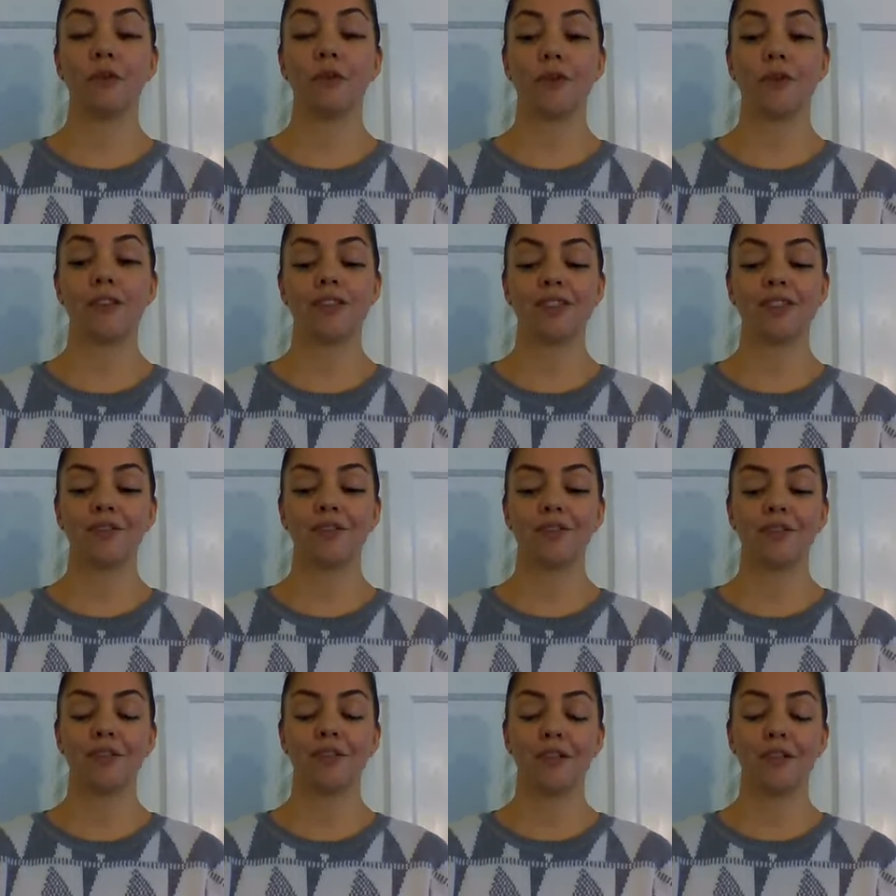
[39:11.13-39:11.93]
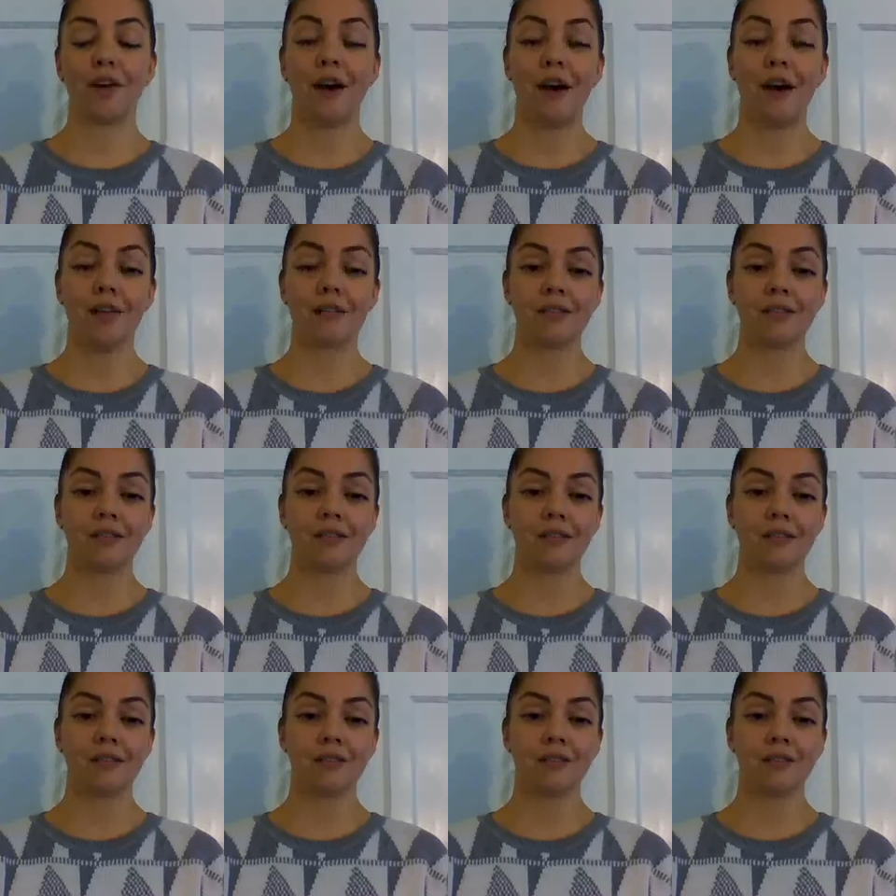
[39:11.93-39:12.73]
If you notice different
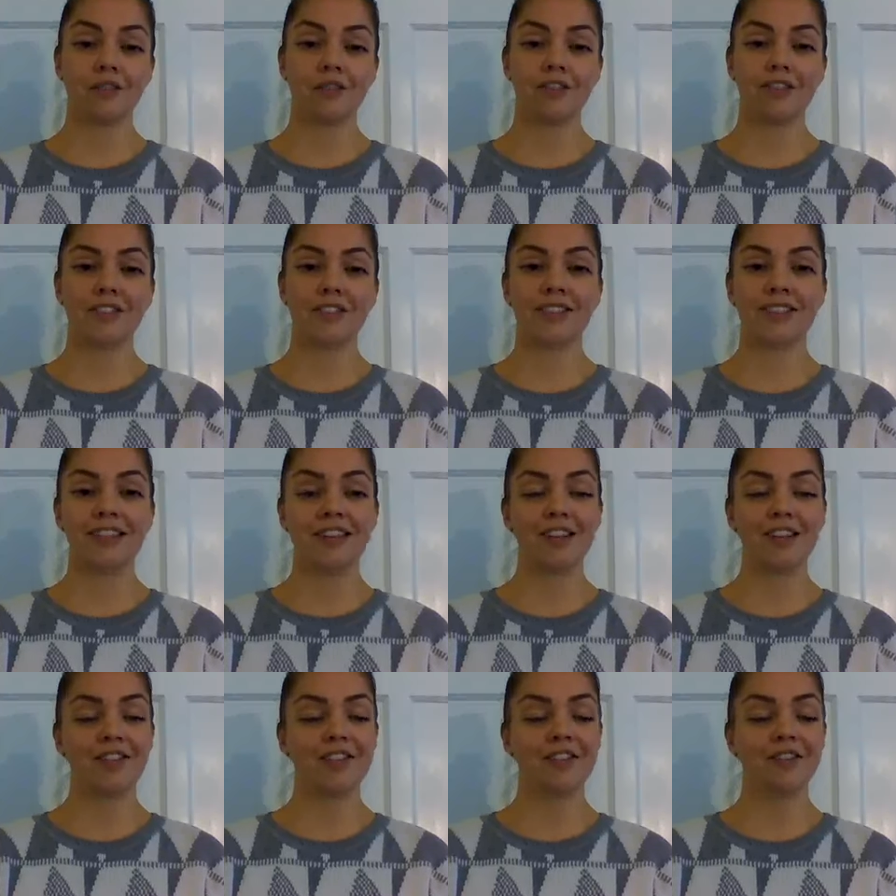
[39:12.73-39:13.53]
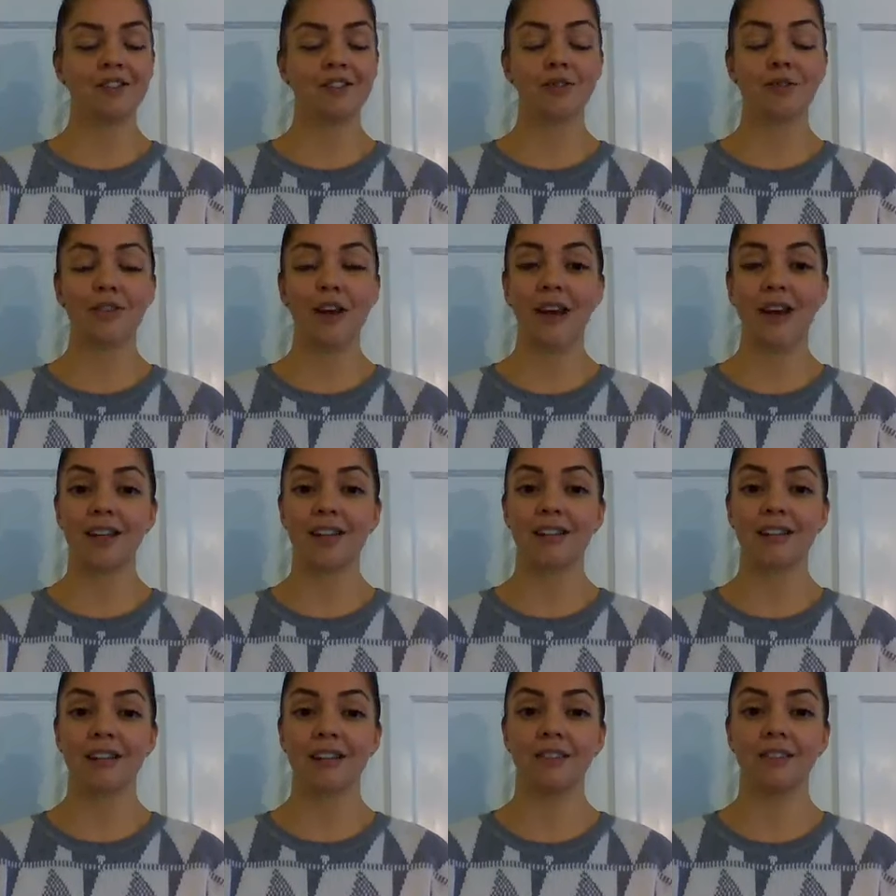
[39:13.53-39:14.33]
thoughts or sensations
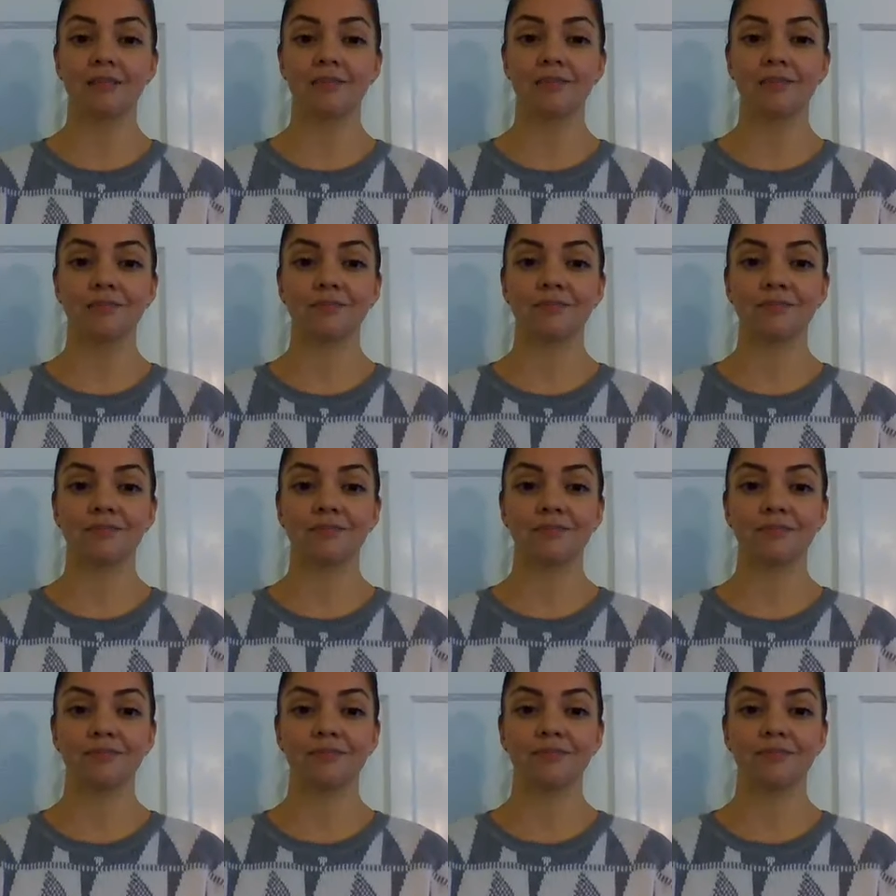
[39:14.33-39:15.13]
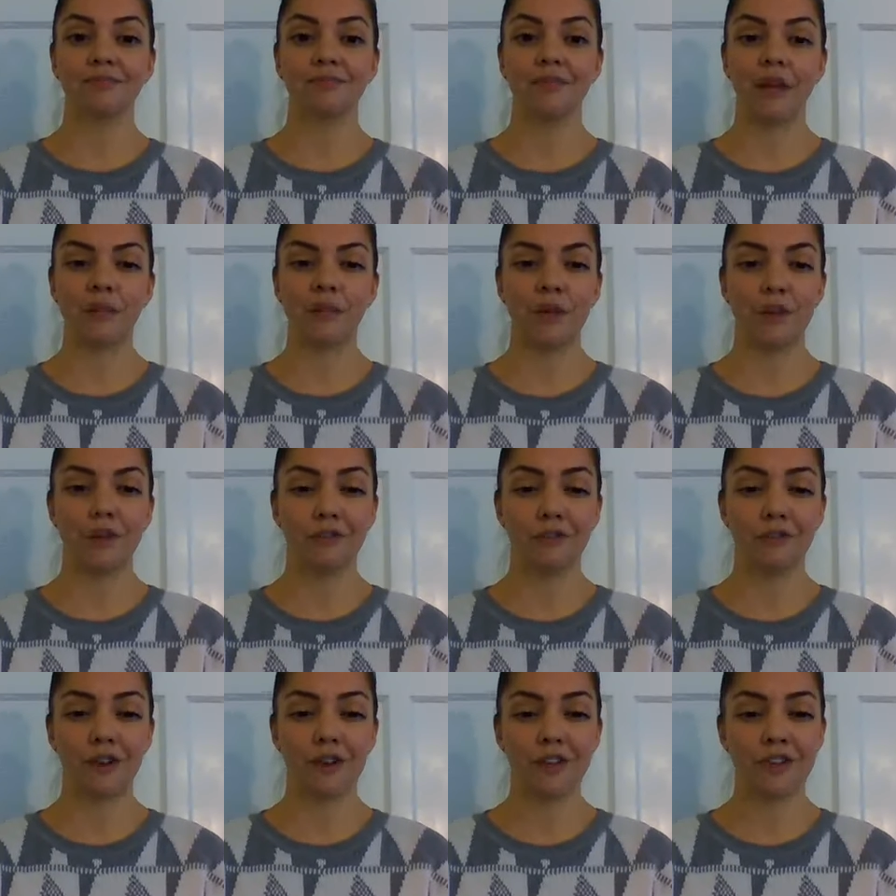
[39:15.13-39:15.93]
arising, maybe
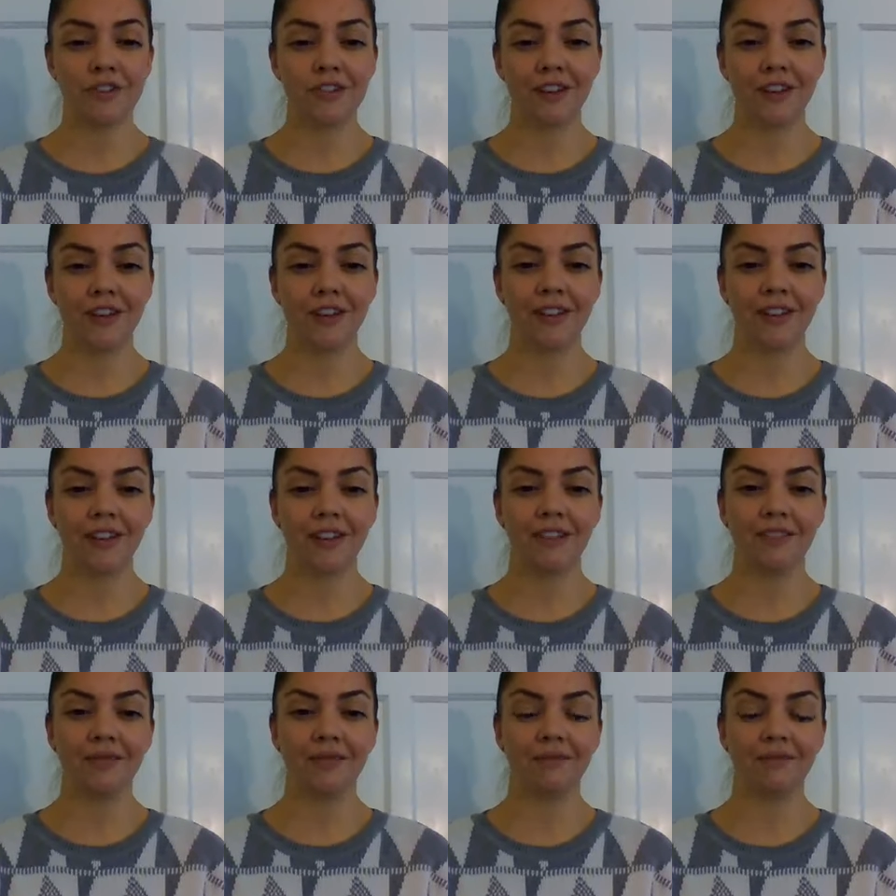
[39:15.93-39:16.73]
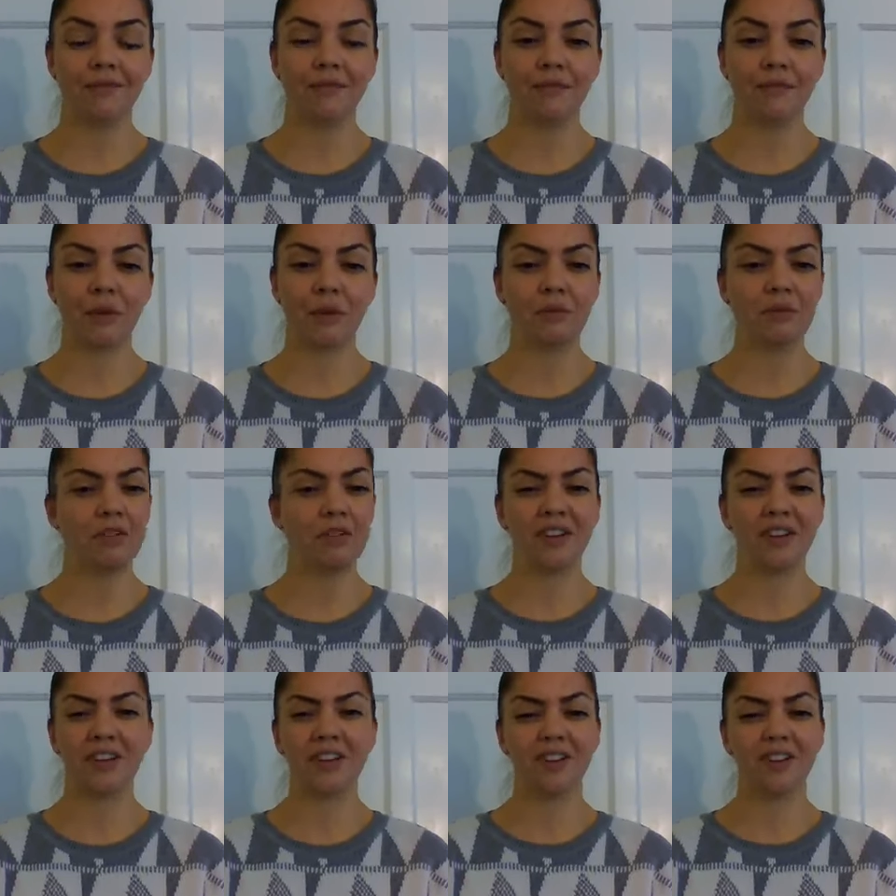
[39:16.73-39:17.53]
you're frustrated,
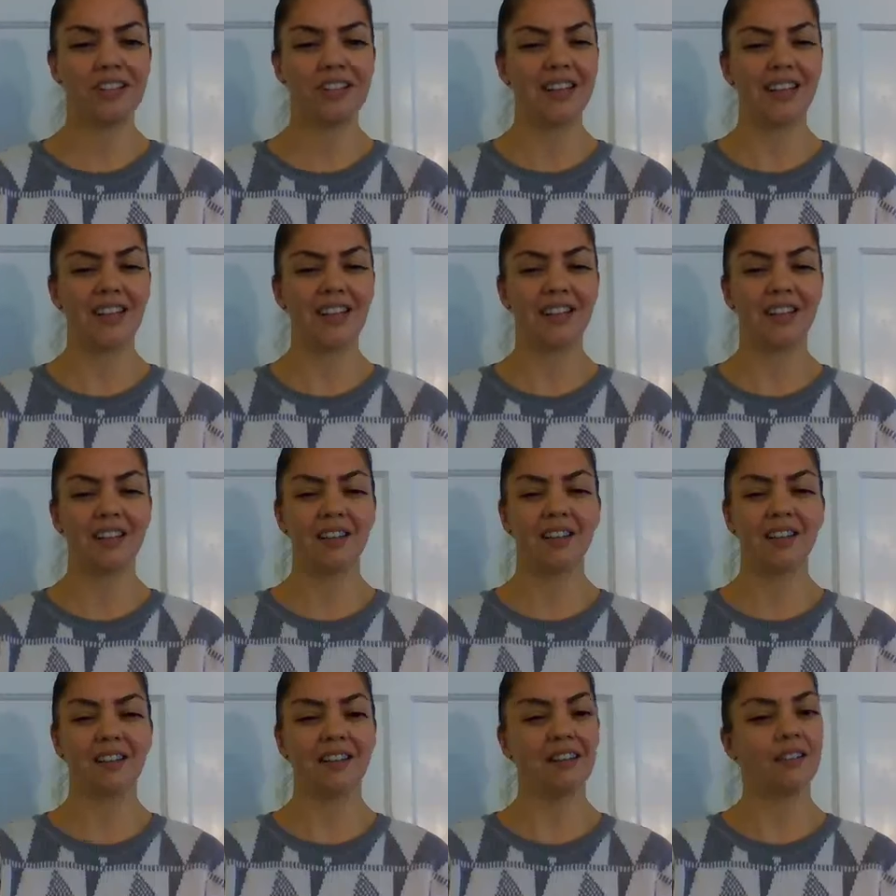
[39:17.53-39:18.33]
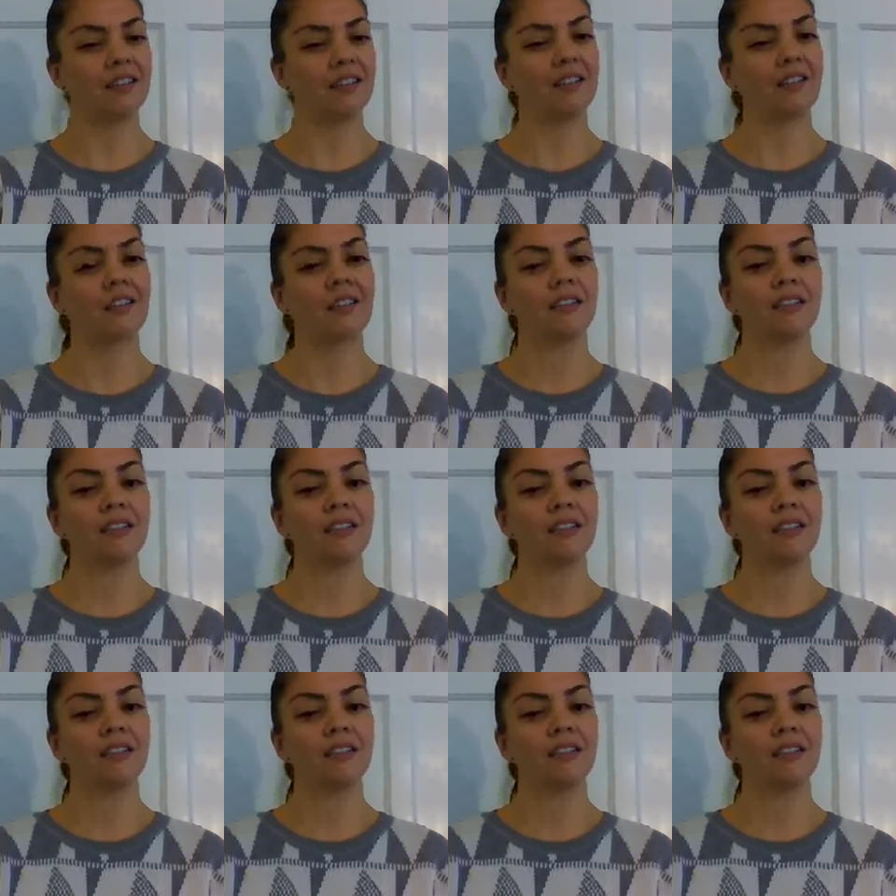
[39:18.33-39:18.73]
maybe you're irritated,